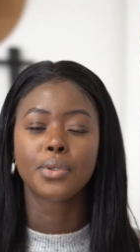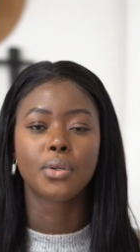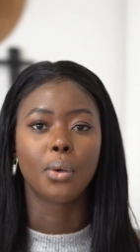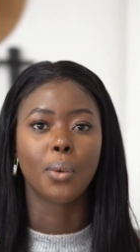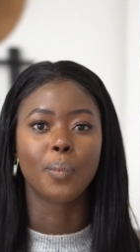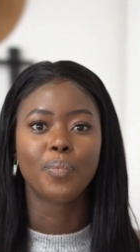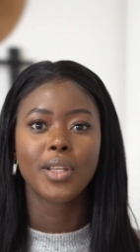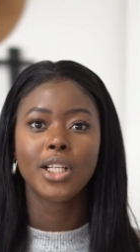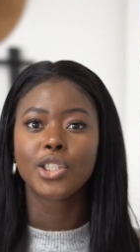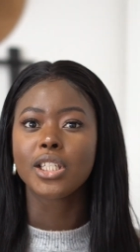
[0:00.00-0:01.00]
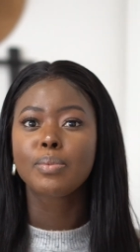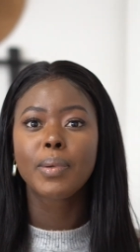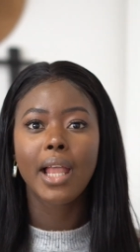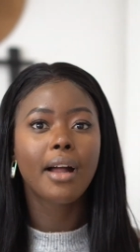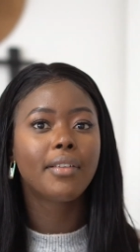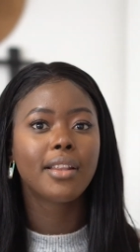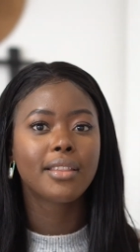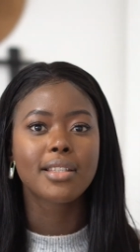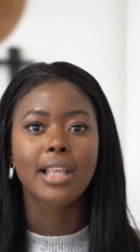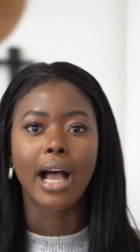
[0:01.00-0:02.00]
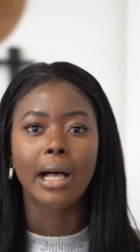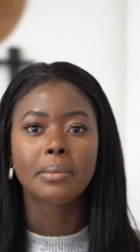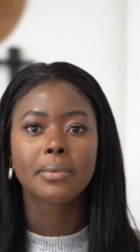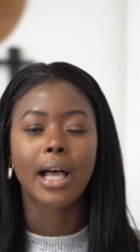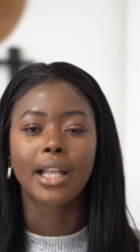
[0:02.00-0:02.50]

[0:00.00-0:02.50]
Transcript: So just play around this app